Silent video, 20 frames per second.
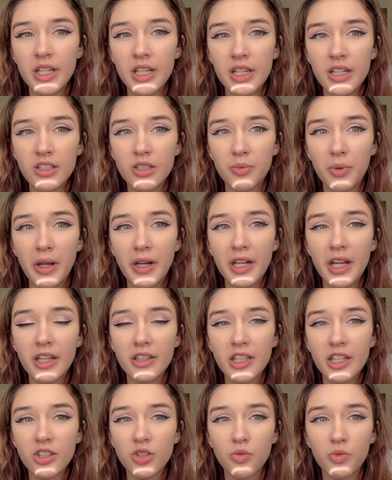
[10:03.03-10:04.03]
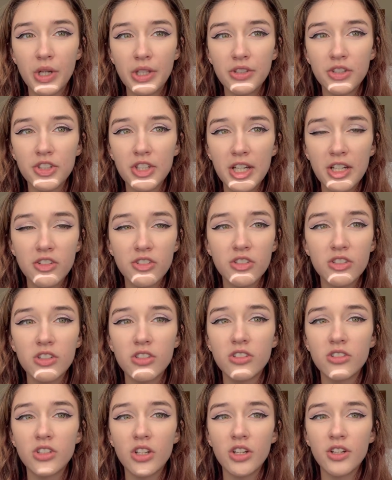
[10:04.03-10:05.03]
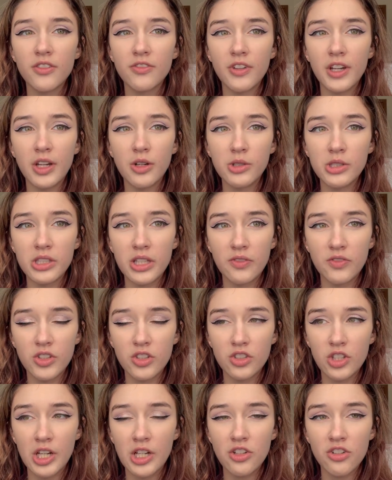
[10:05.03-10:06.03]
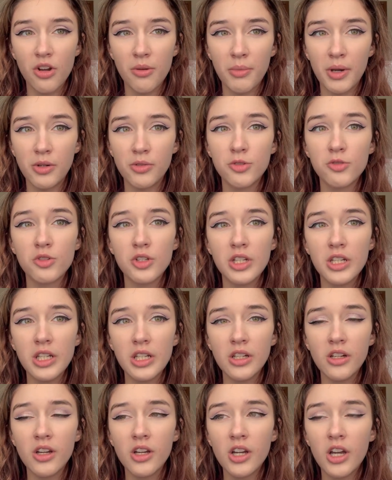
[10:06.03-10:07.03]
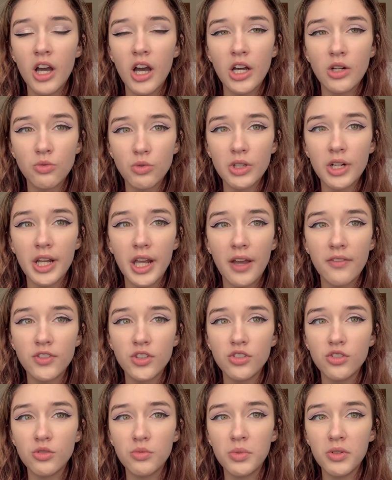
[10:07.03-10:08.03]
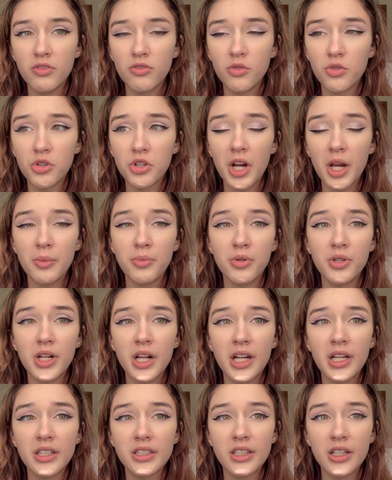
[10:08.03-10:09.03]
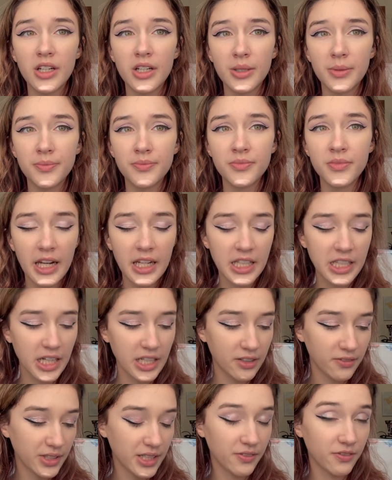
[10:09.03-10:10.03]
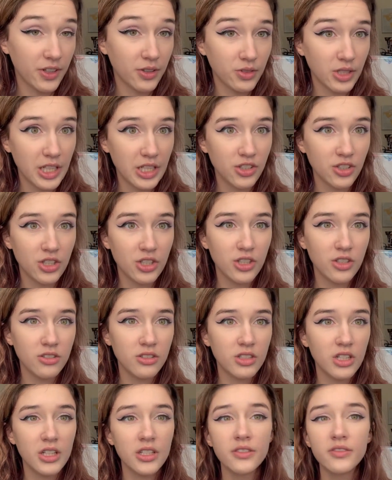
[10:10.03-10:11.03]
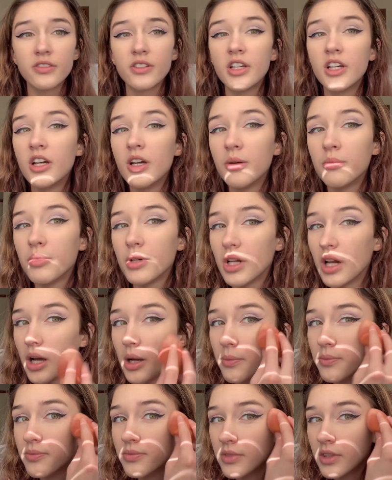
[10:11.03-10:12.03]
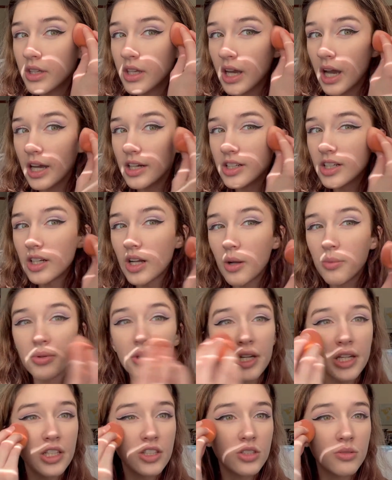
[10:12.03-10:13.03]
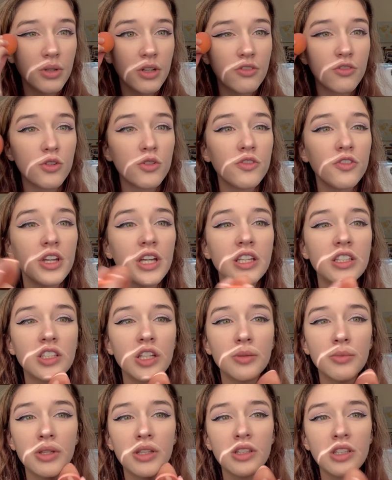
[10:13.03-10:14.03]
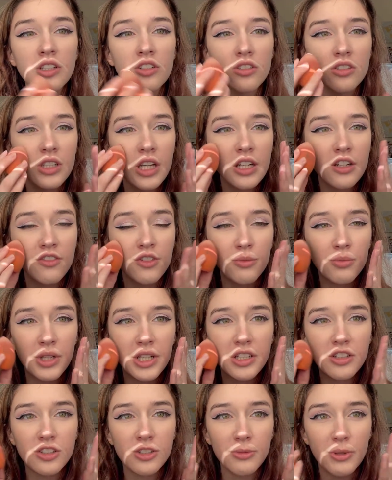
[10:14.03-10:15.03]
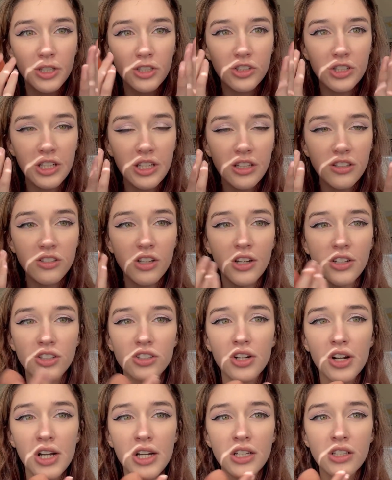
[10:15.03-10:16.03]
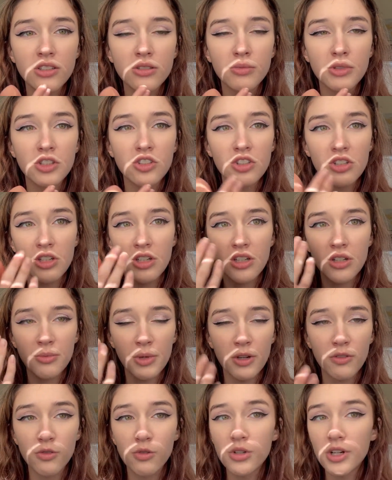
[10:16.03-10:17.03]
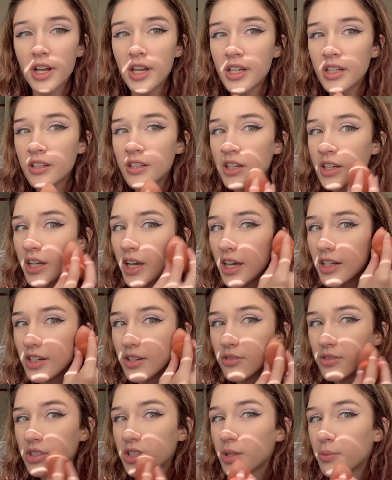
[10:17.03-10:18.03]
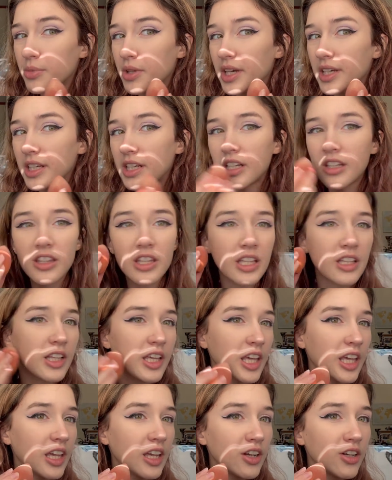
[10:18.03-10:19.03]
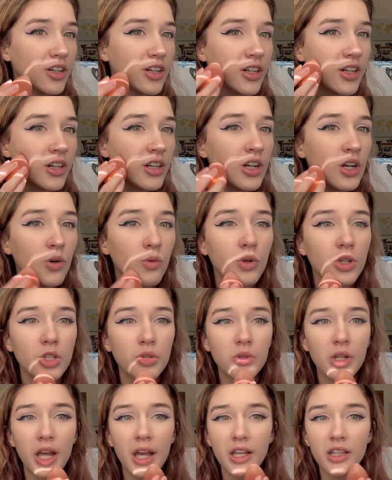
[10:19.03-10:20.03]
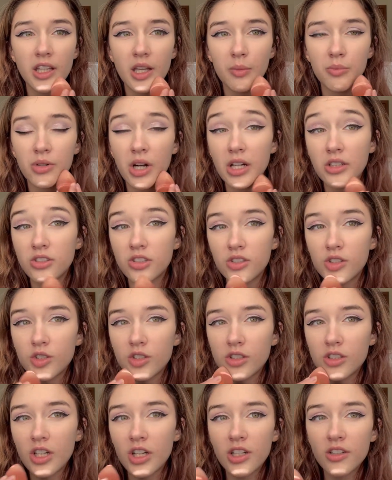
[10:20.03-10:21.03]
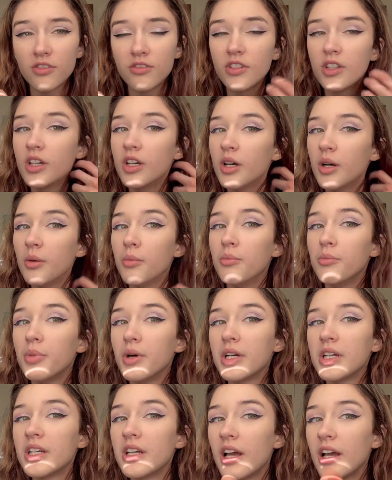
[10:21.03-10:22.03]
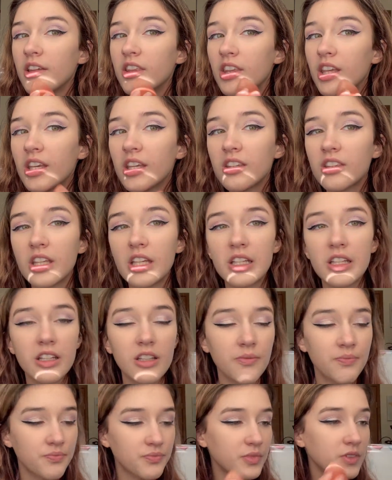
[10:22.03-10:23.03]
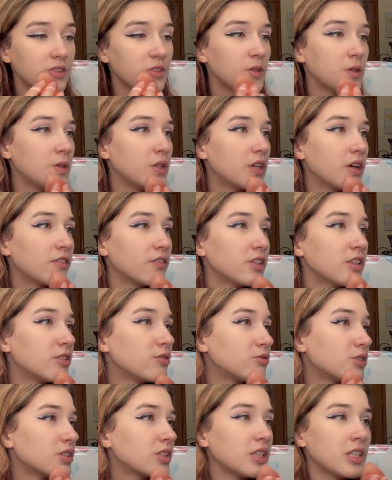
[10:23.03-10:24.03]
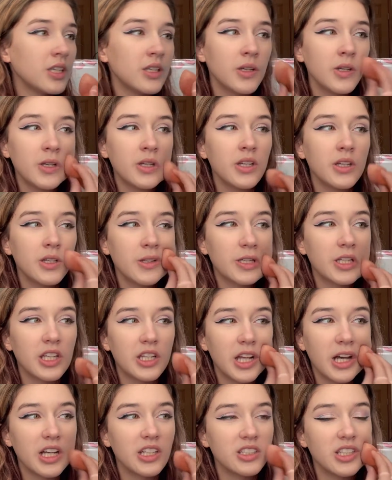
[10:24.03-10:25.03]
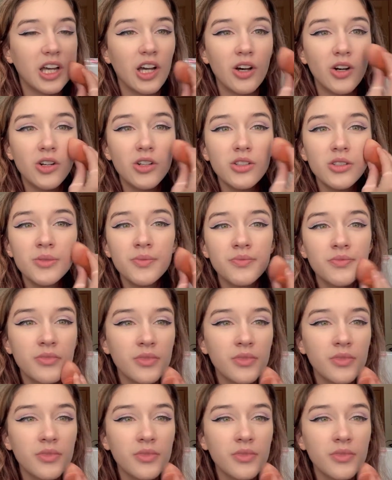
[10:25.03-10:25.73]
depending on like the weather changes and stuff, I always have to change up my routine on what I have to do before I put on any kind of like foundation and stuff. But I didn't apply it to my full face. I mainly just kind of applied it to my cheeks, under eyes, my chin, and my forehead. I didn't really apply anything like here where you would add like bronzer and stuff. But I think that you definitely really cannot tell.